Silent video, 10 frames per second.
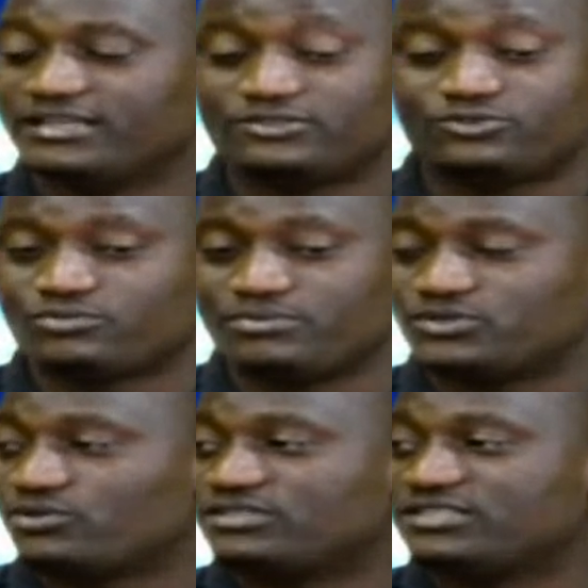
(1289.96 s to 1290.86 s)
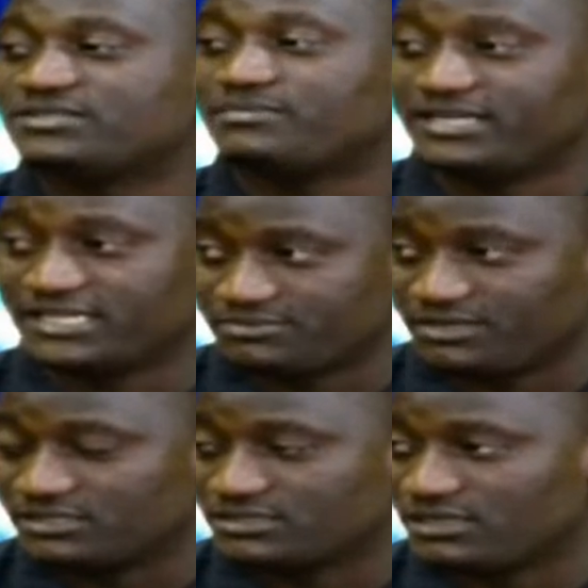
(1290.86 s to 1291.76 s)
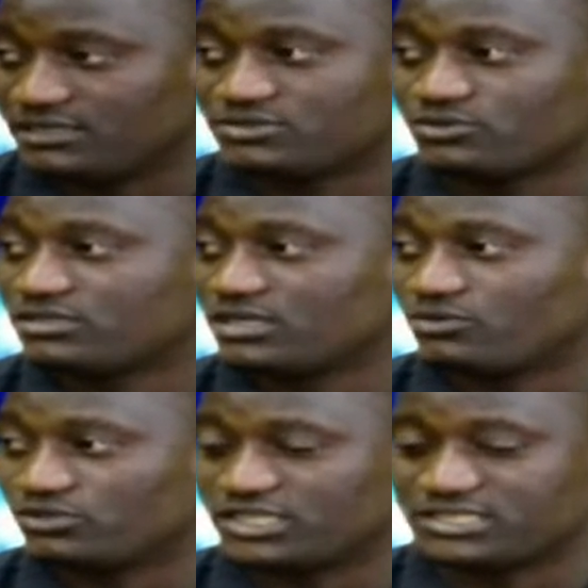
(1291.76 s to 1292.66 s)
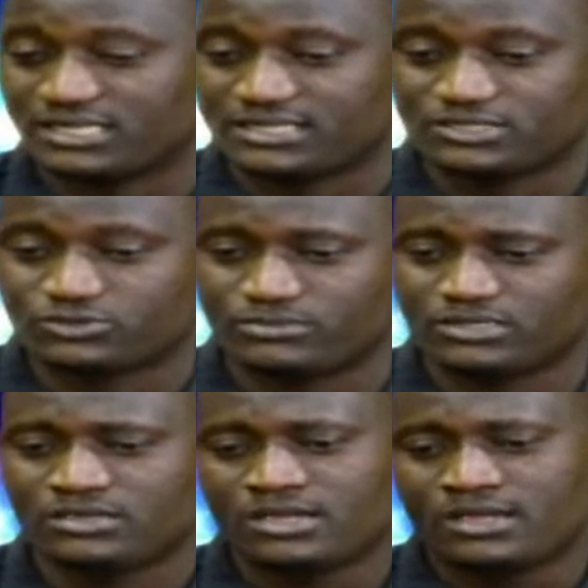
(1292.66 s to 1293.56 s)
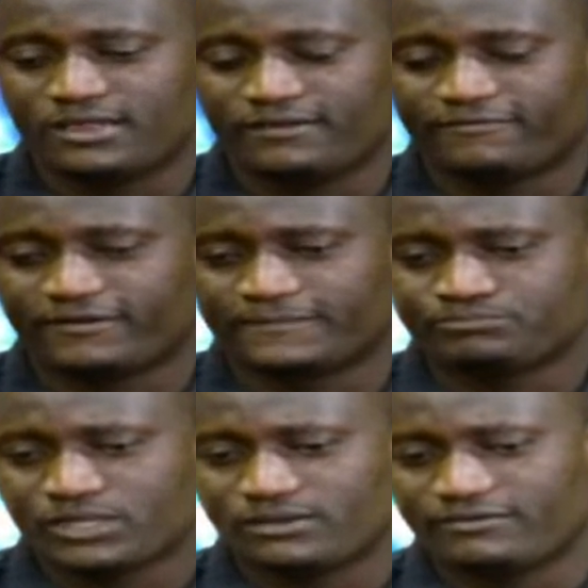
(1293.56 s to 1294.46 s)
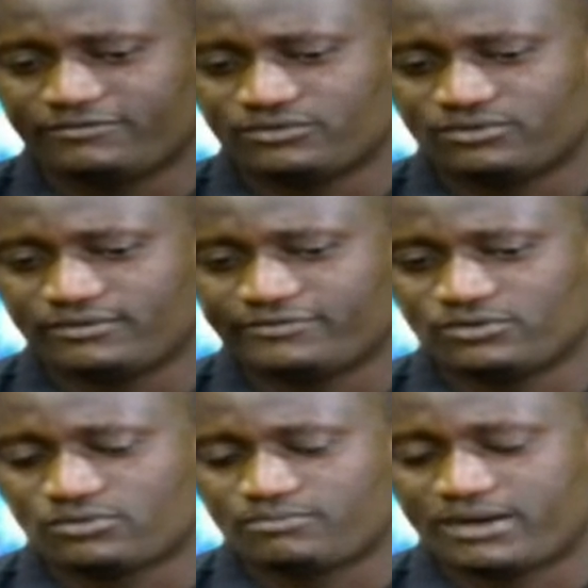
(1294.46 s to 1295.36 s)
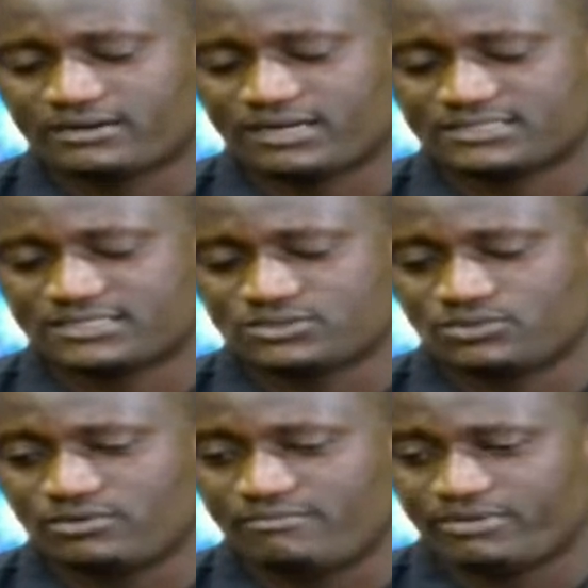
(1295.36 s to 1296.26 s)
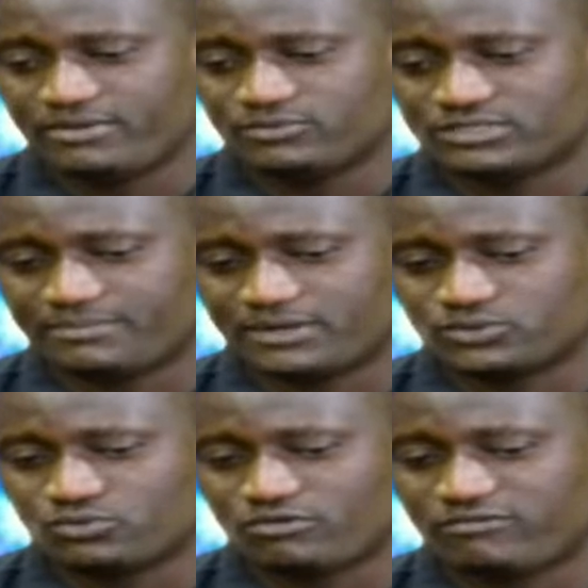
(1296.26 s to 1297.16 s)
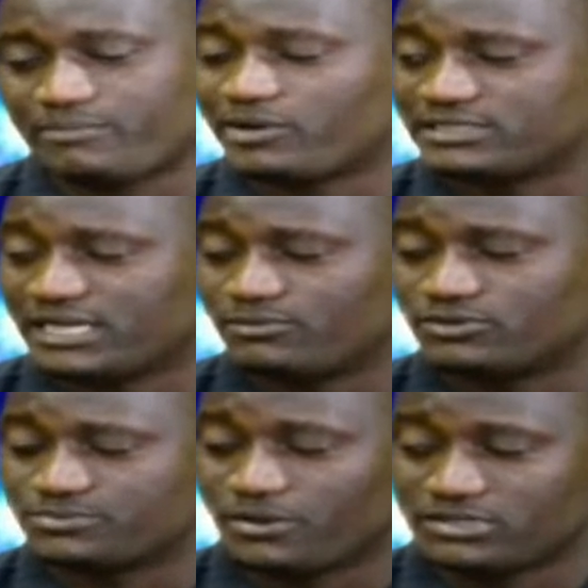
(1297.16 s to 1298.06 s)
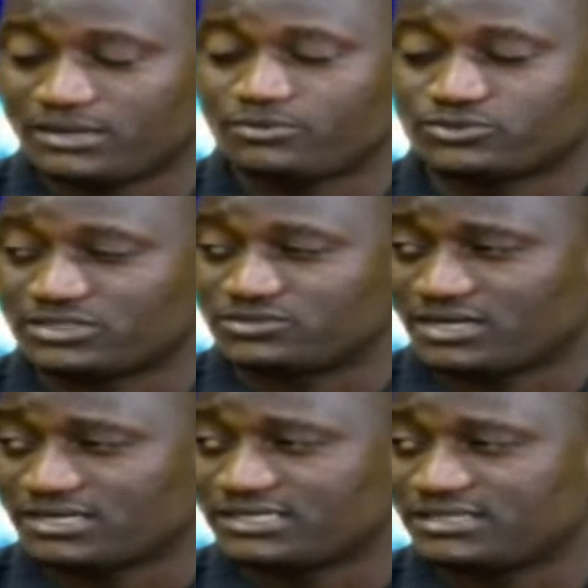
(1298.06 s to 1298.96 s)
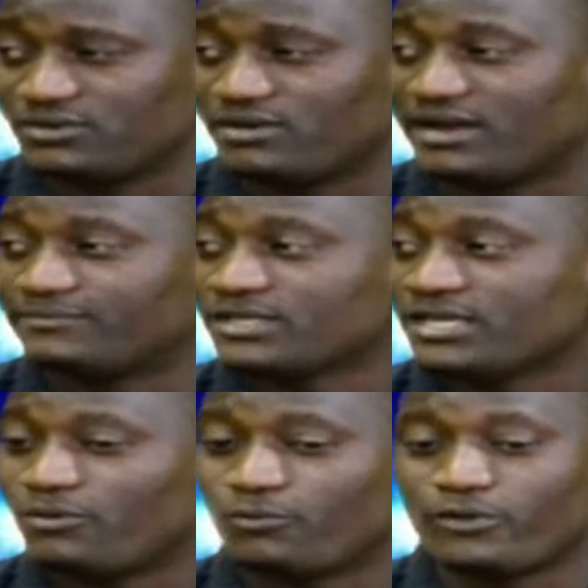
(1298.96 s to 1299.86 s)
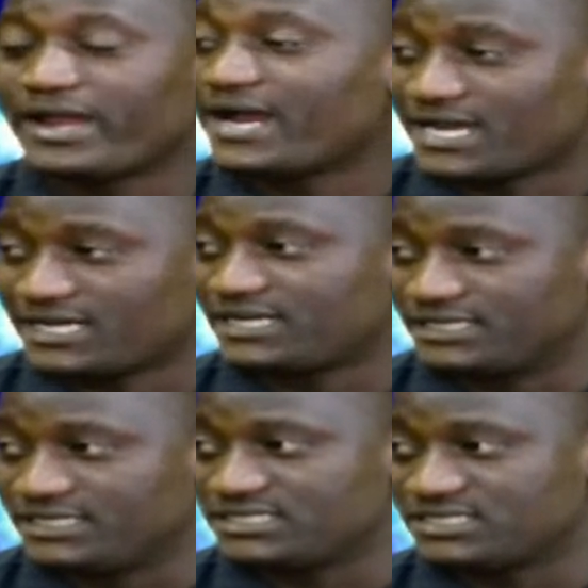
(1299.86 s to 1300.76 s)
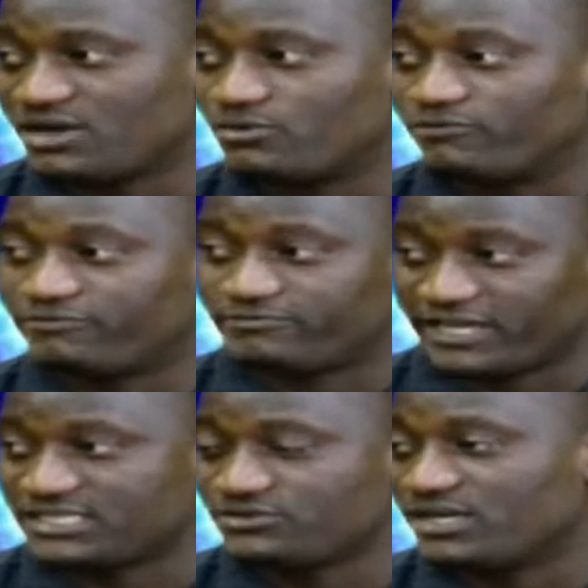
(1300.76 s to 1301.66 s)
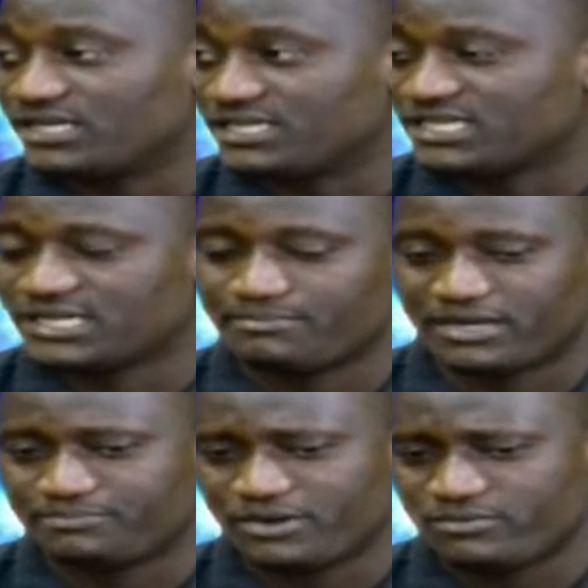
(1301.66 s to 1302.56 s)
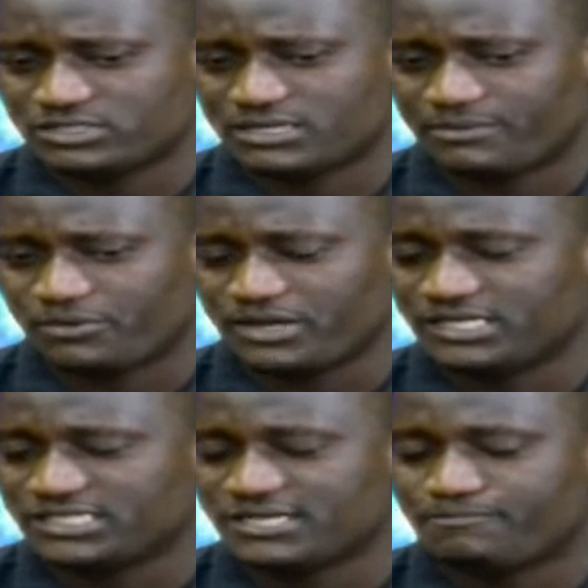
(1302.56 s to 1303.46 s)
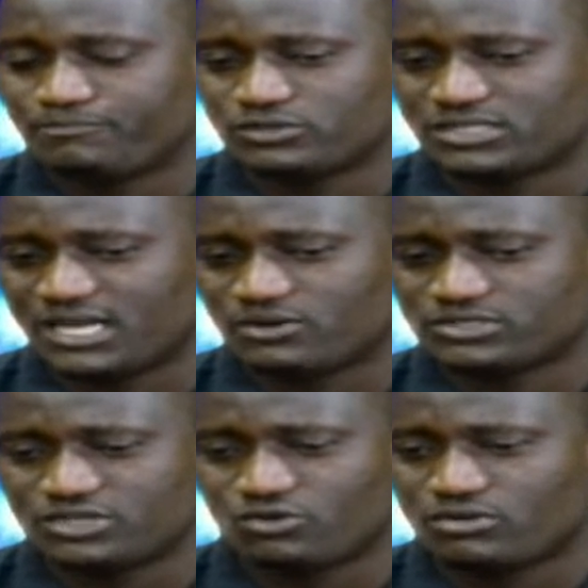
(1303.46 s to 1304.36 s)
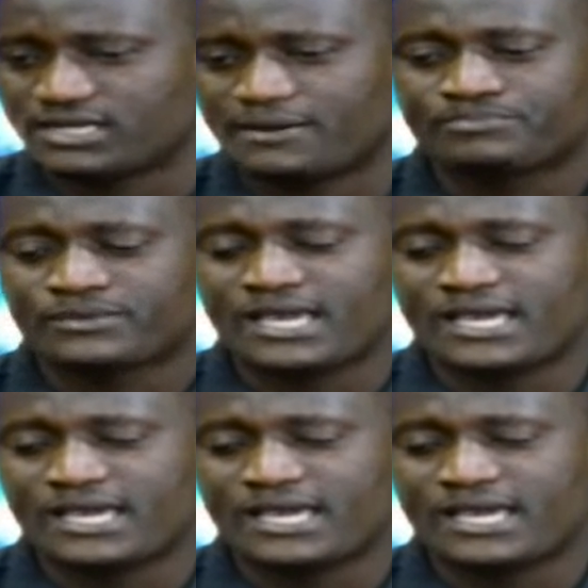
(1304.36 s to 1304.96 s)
truth be told, this management, it's not the coaches. I think, to me, if you look back last season when Perry Mutapa took over Power Dynamos were struggling. They were where Nkana is now, fighting relegation, but Perry Mutapa went in, put the house in order.